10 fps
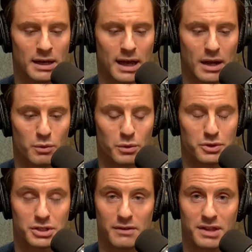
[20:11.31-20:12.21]
And we will
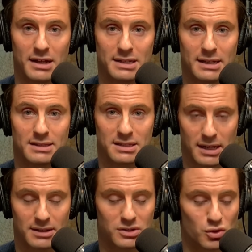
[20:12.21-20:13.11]
see if that date
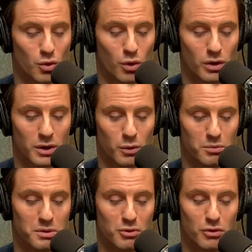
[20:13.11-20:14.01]
sticks or it will
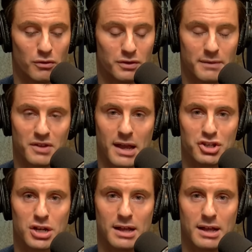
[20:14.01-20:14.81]
be moved. Angenette